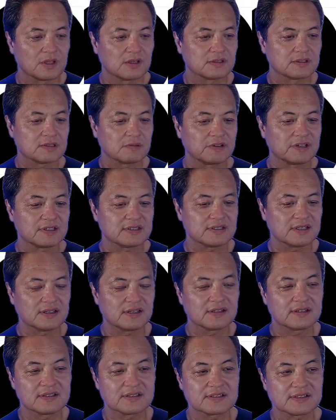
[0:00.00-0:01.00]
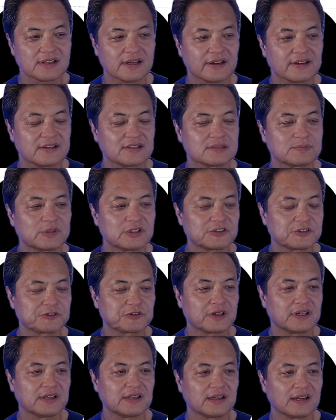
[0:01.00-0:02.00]
we can see that this stock has been
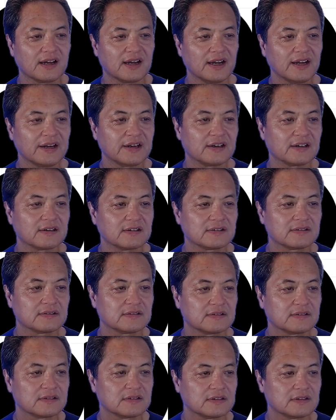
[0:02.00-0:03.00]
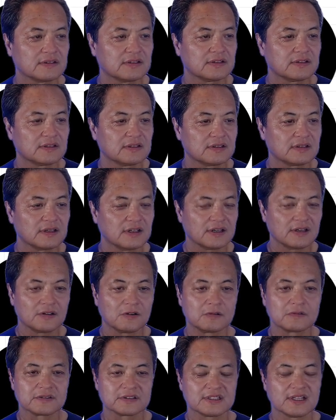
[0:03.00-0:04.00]
trending higher
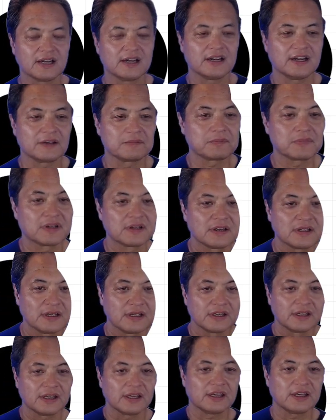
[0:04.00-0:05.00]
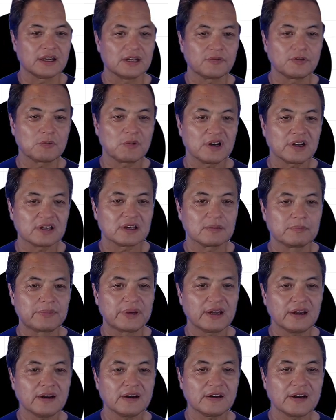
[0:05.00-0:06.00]
over time. And if we want to
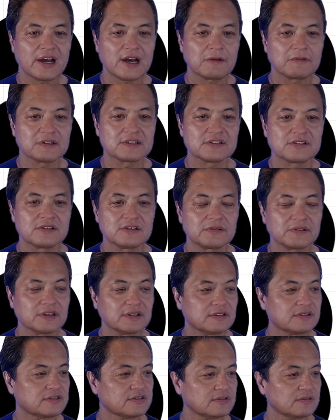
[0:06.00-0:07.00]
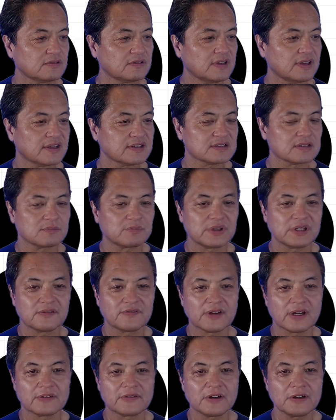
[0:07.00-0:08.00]
compare how it's doing to the S&P
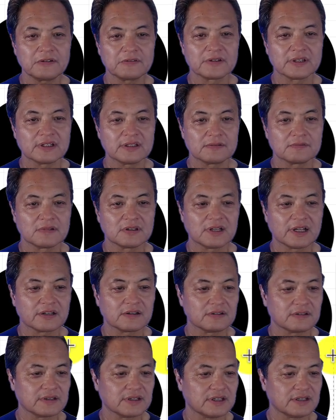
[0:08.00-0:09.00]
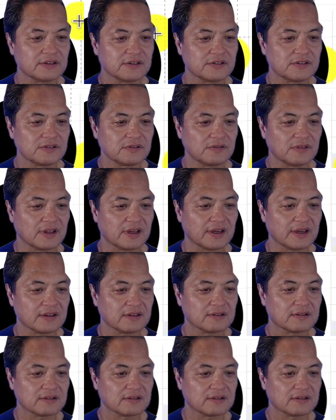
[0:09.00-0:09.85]
500, well, I go ahead and do that.